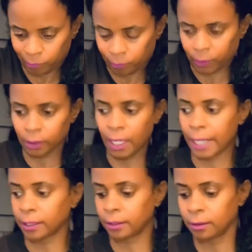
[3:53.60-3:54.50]
Yes,
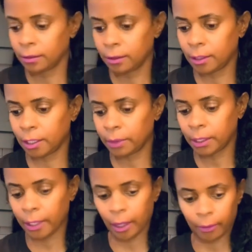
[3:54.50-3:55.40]
there we
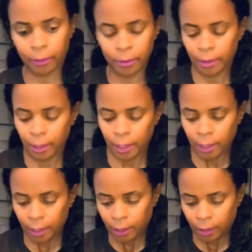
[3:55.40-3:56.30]
go.
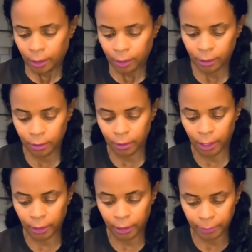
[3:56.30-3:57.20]
Now let
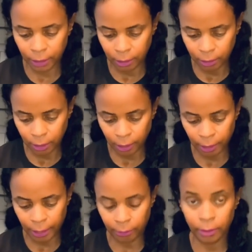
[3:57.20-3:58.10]
me take out
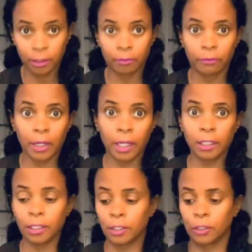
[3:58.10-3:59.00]
some relish,